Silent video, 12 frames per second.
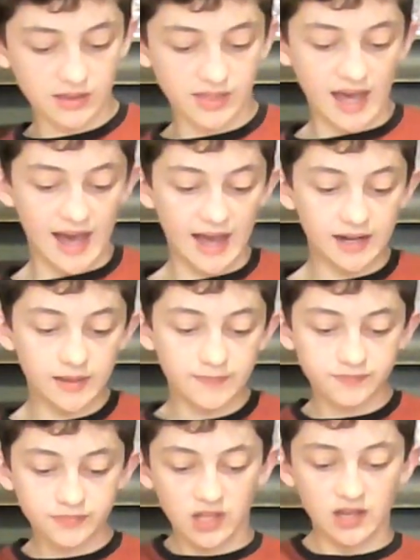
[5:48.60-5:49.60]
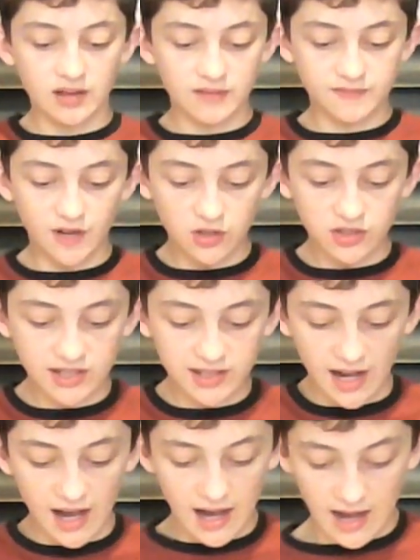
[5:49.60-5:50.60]
Then fold it
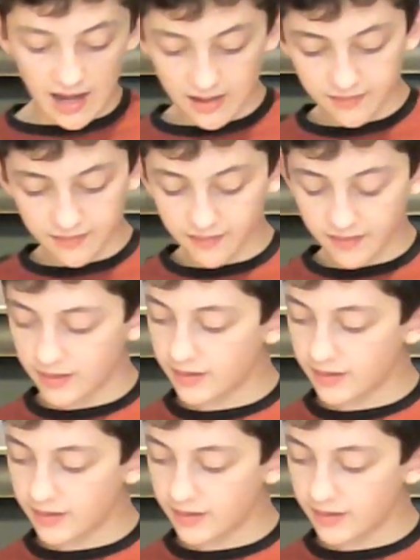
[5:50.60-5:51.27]
in half